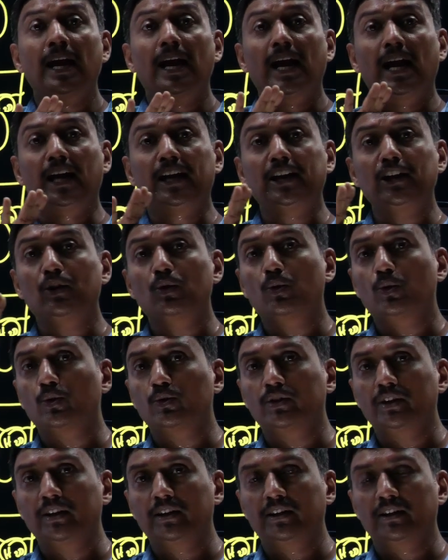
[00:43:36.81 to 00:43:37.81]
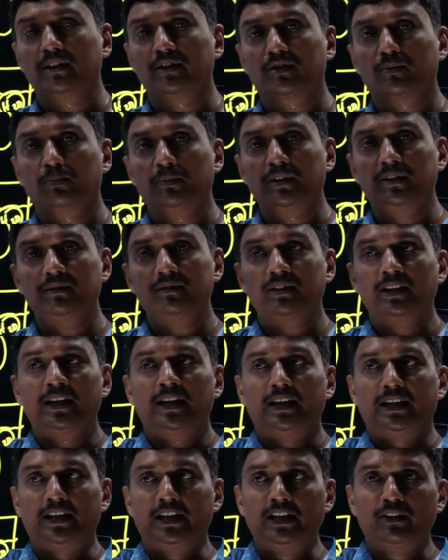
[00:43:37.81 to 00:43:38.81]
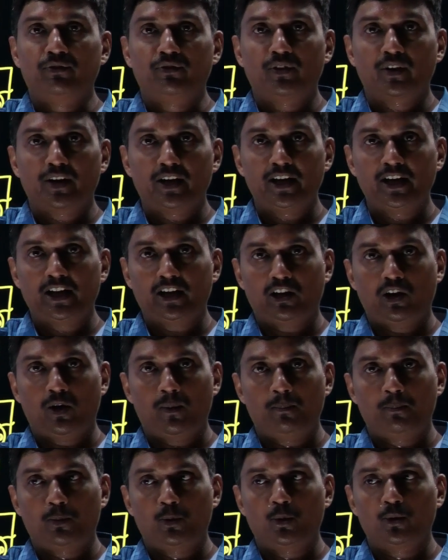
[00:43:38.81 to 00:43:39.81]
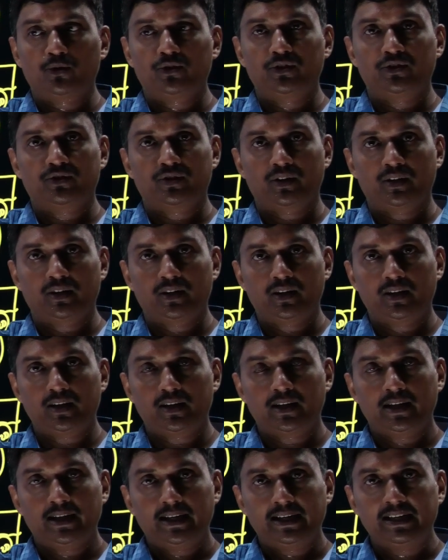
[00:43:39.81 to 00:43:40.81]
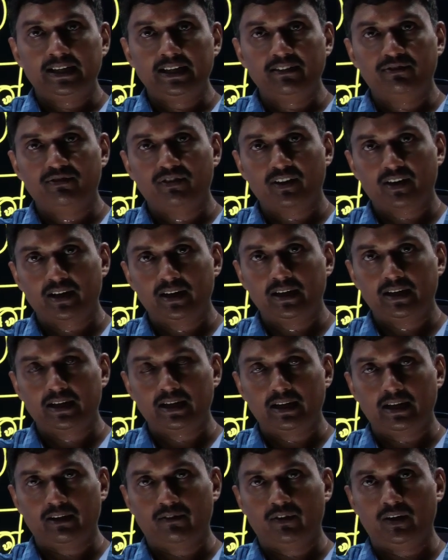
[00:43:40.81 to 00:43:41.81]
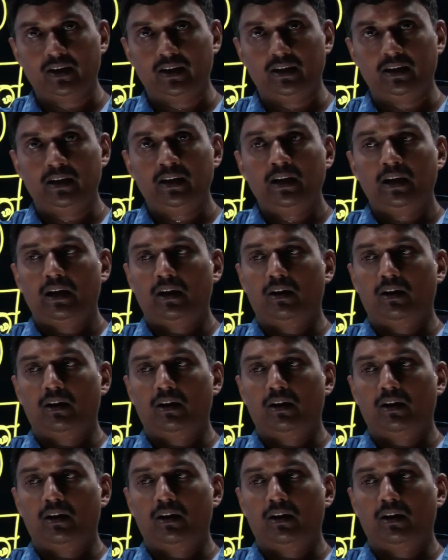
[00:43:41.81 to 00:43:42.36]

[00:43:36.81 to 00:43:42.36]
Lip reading: Heterogeneous means different composition at different level